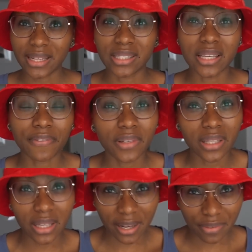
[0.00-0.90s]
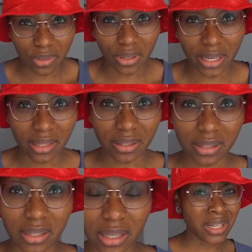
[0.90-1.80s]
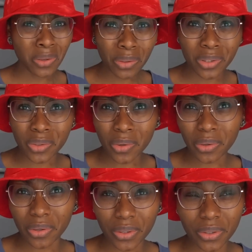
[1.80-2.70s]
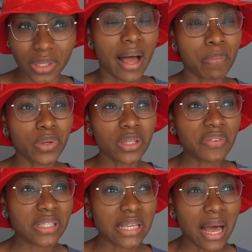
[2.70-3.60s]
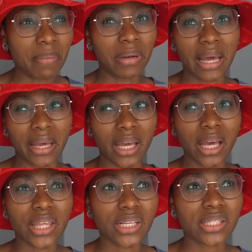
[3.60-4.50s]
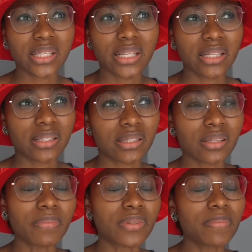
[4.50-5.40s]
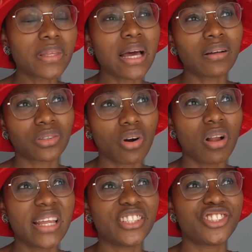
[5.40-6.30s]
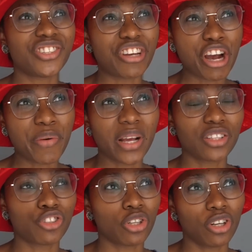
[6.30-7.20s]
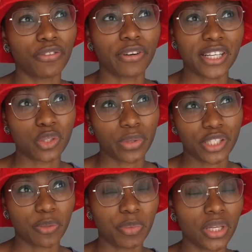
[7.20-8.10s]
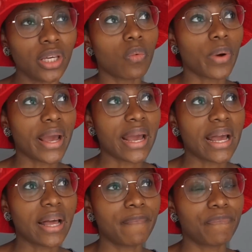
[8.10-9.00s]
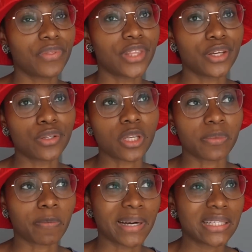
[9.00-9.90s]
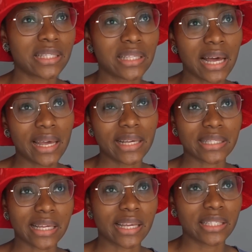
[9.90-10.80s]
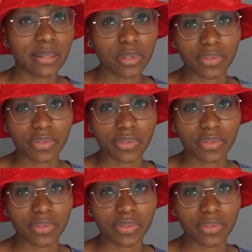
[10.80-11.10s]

I definitely have to try this. It looked so good. And most of the time, like, there's a, so, something I would call a generic jollof rice recipe where they use some spices highest, like in terms of